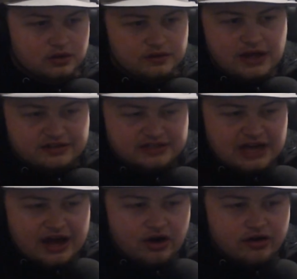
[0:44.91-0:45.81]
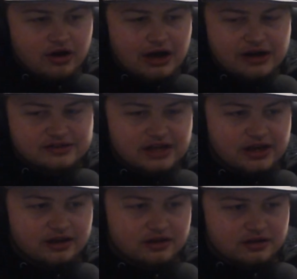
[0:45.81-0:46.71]
That's the guy I don't know how to
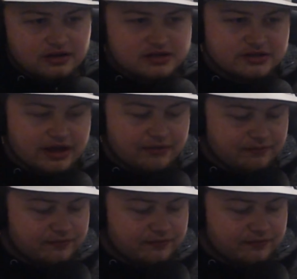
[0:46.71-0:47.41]
say his name.